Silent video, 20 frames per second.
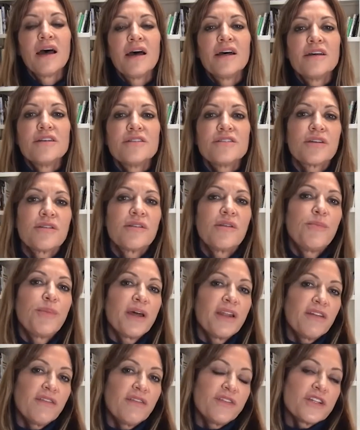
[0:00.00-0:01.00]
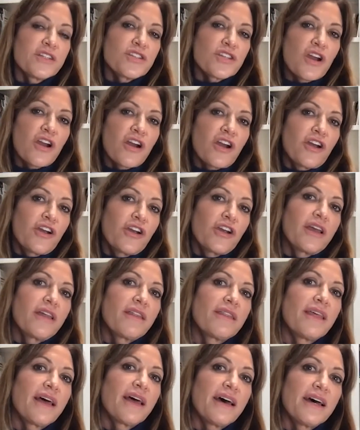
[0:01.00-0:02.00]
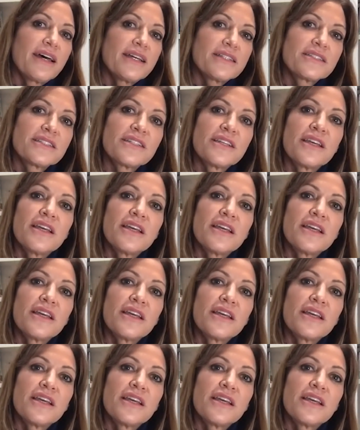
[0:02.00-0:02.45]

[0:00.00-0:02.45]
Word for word: So, the benefits are that